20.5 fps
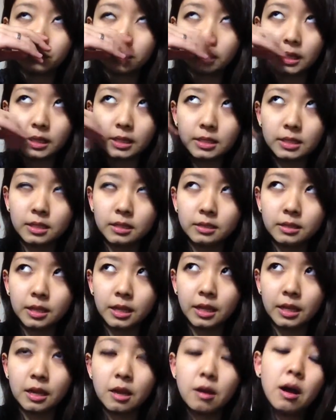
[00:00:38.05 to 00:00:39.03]
last
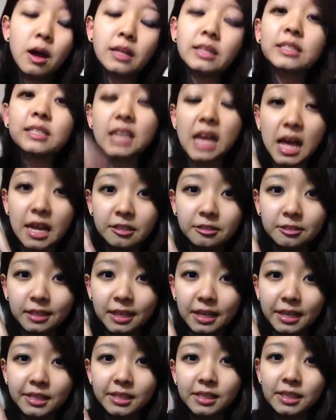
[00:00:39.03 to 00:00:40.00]
Sunday on
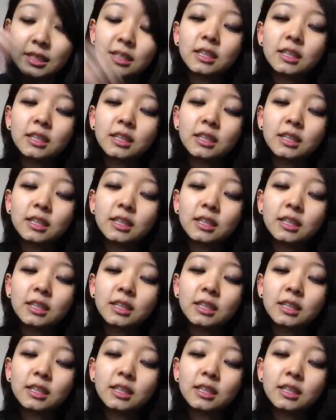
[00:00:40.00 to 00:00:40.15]
Saturday.